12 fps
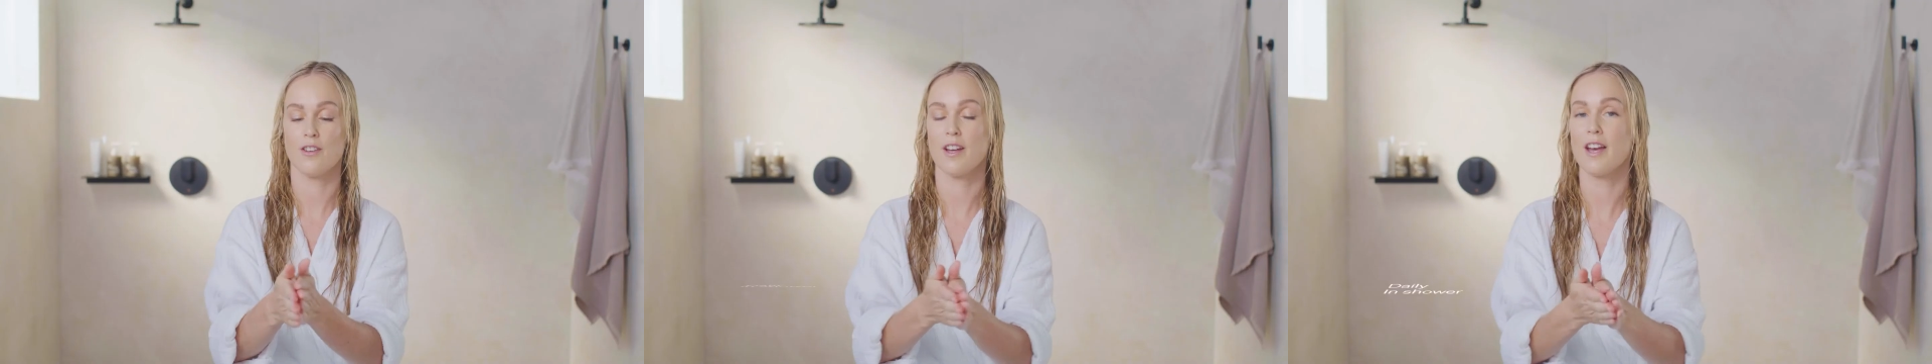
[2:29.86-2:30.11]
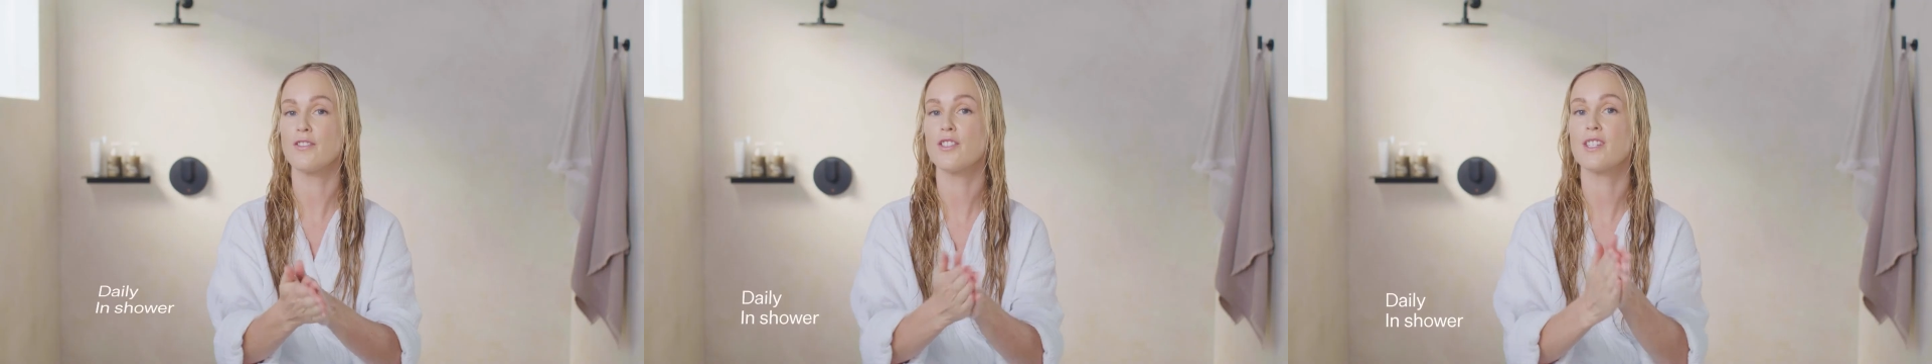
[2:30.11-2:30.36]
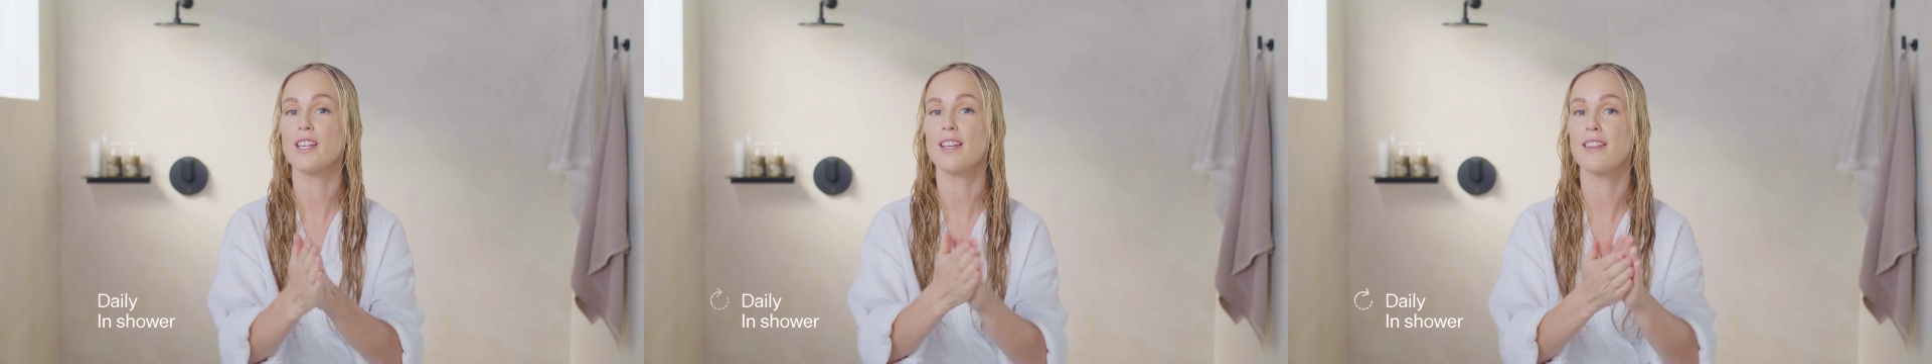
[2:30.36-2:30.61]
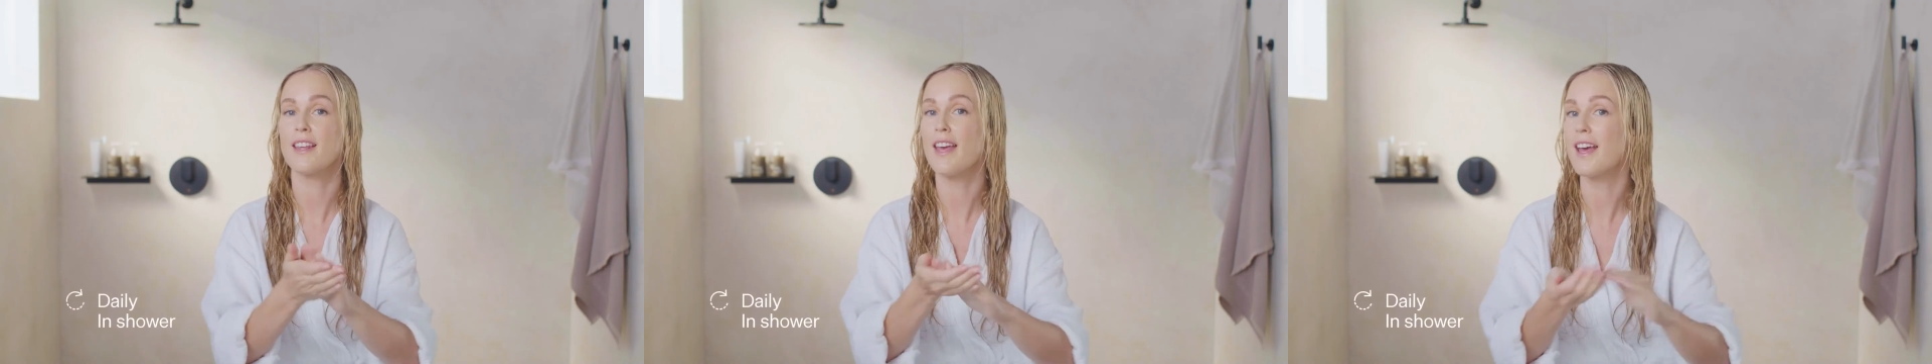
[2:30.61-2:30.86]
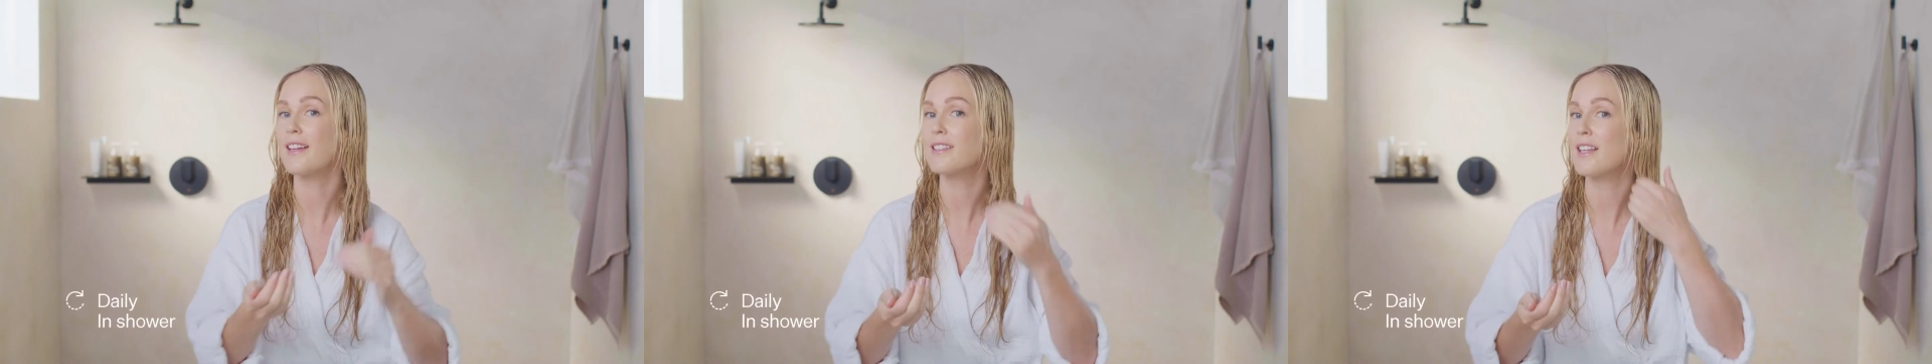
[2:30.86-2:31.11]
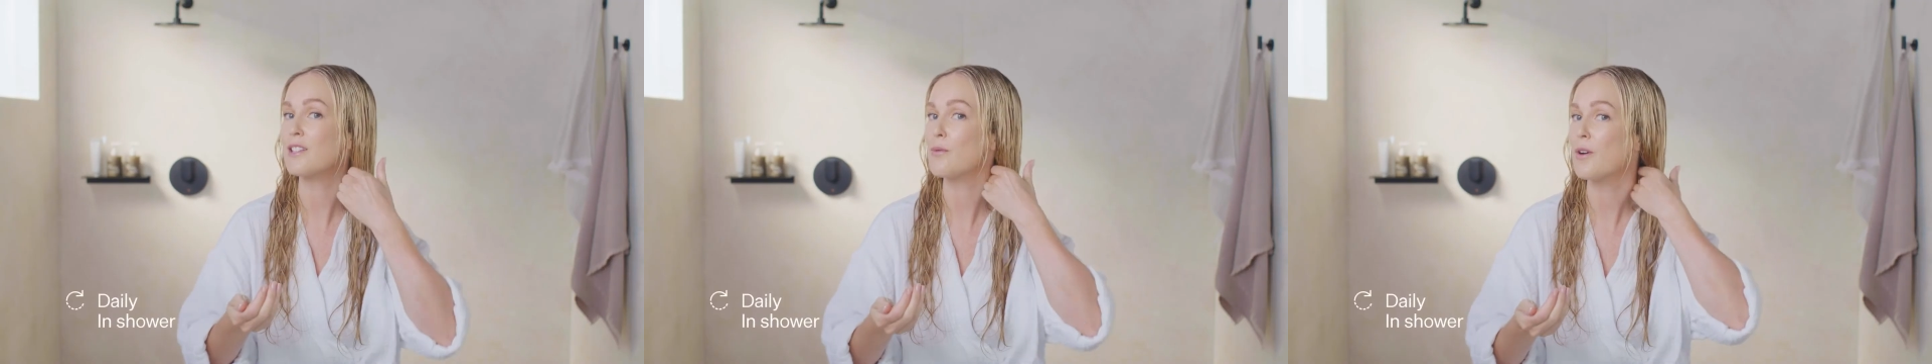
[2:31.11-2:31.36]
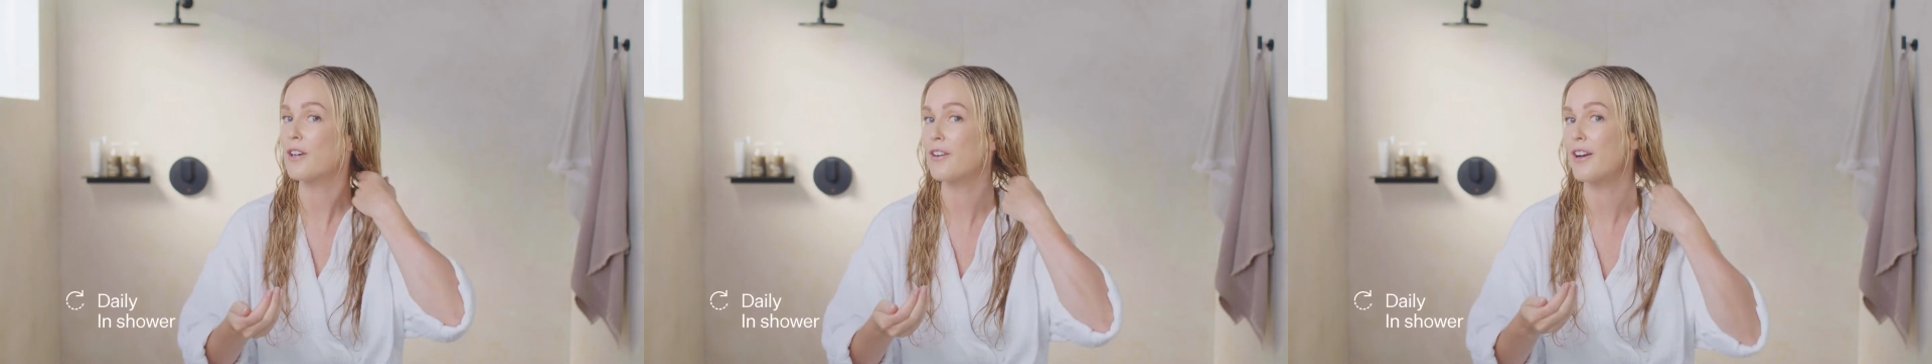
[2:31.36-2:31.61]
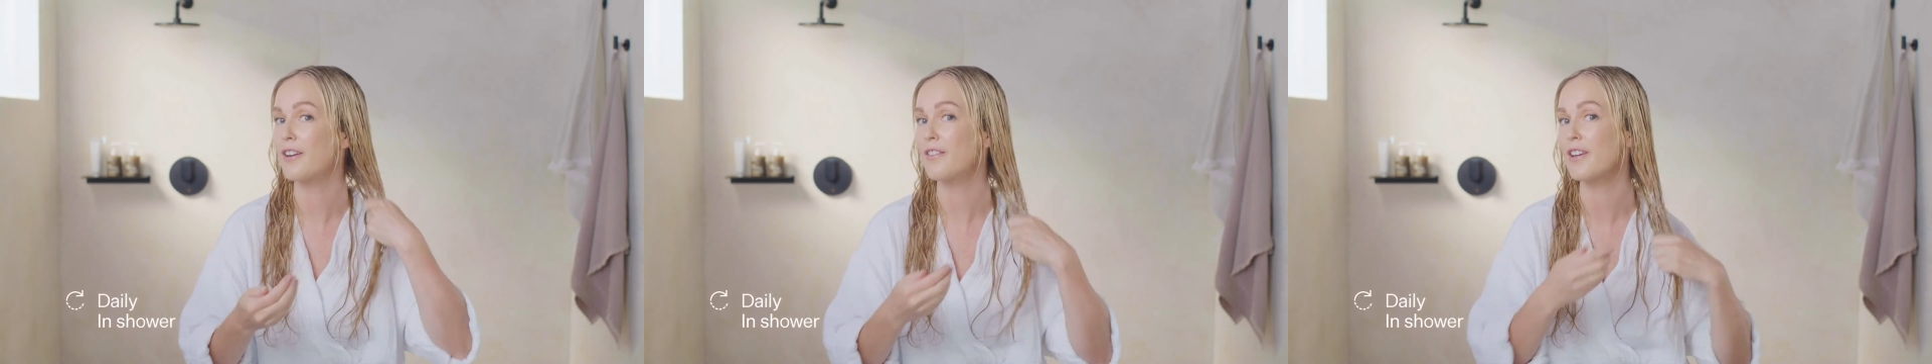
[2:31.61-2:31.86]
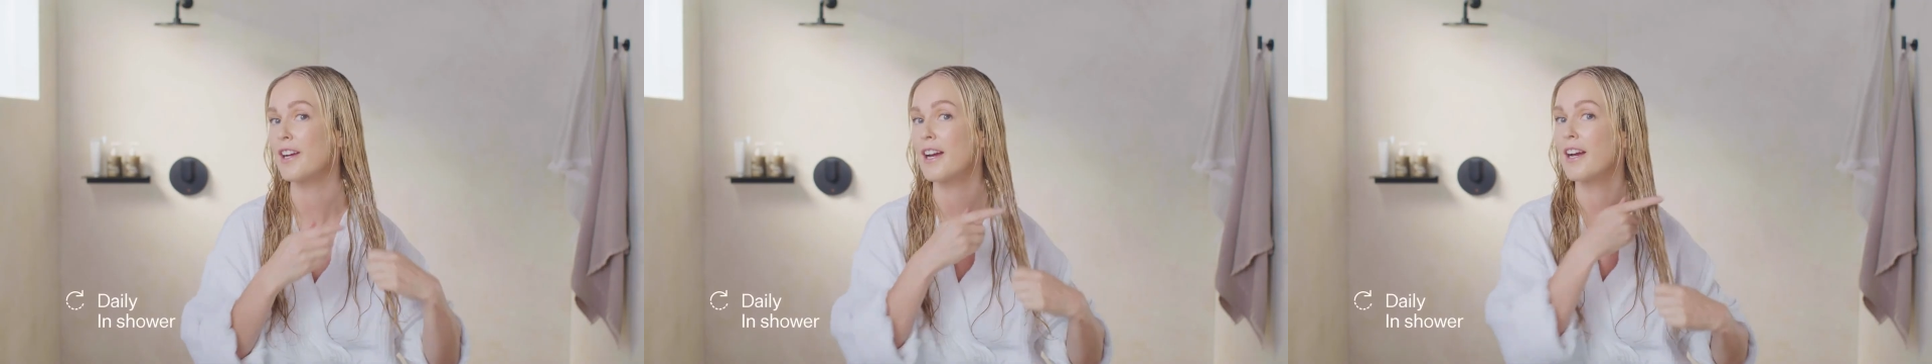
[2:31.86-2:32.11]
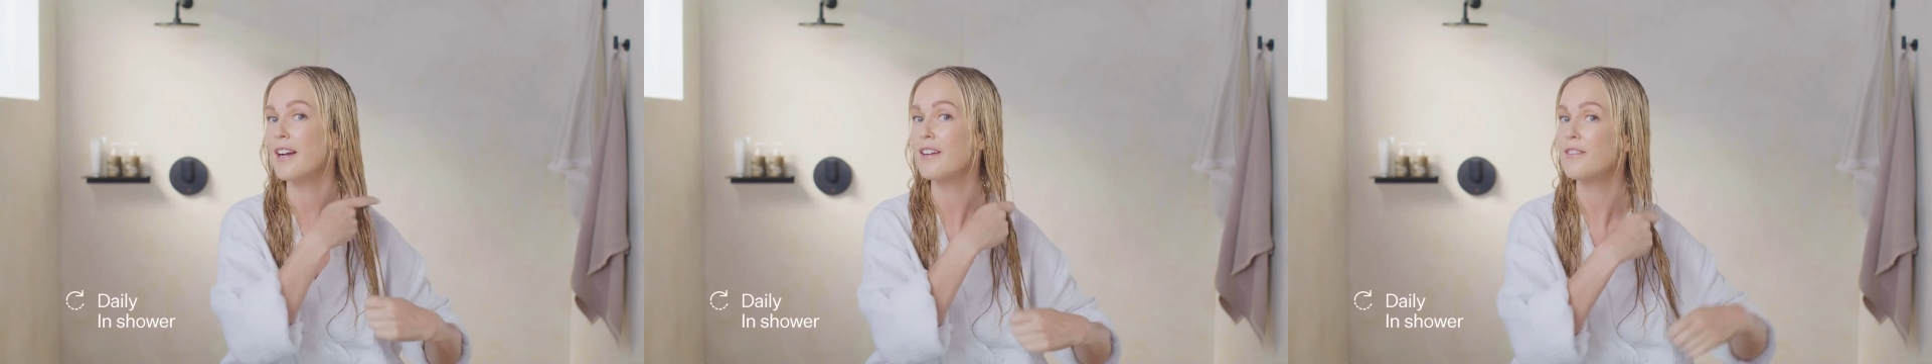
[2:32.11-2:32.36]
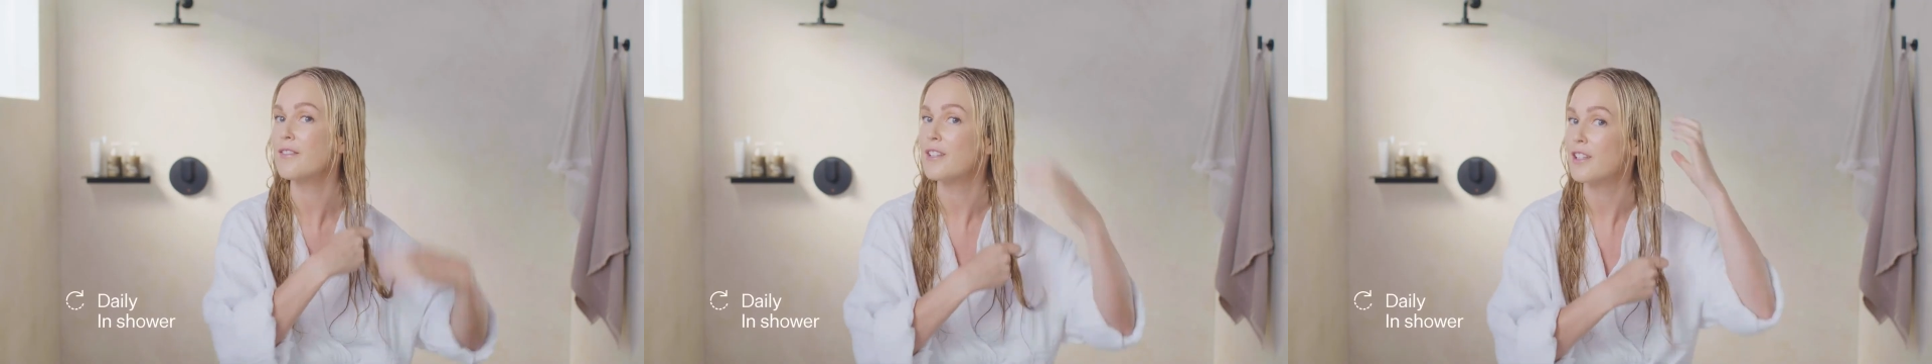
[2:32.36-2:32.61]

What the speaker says: Now after taking the excess water out of your hair,